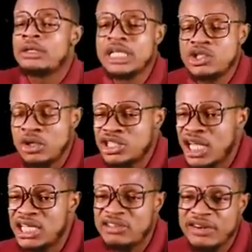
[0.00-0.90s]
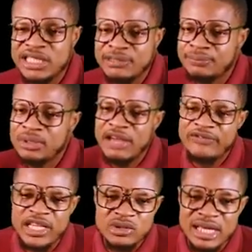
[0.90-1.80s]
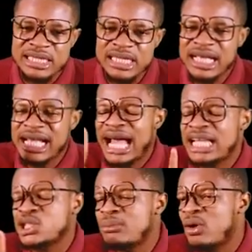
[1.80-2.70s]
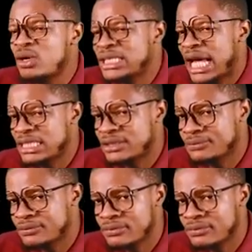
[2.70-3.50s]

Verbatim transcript: The solution is very simple. The first one, they say calcium oxide.